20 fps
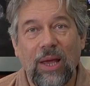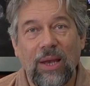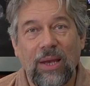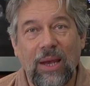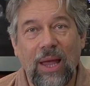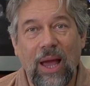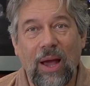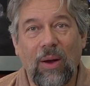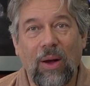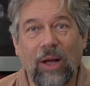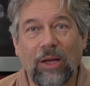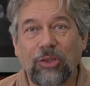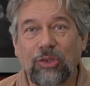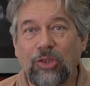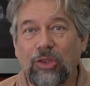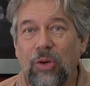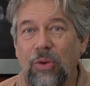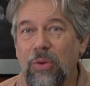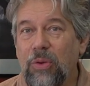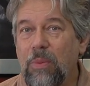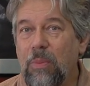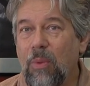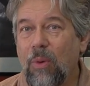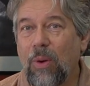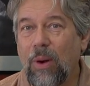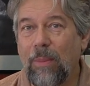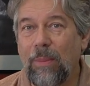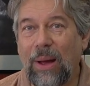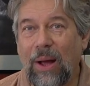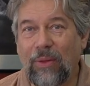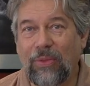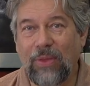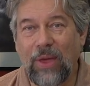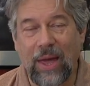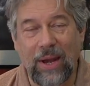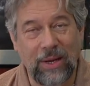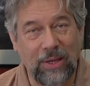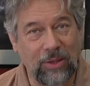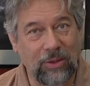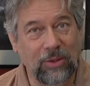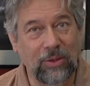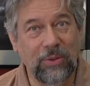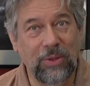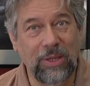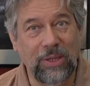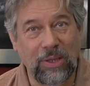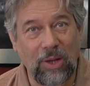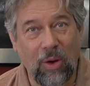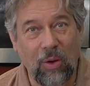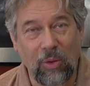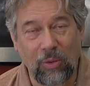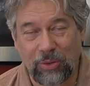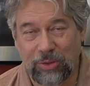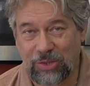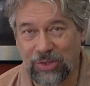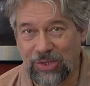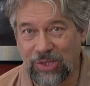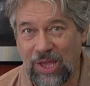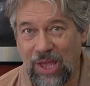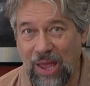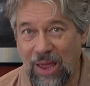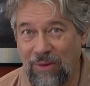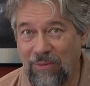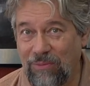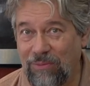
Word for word: Now, I'll show you more about that, including the whole scan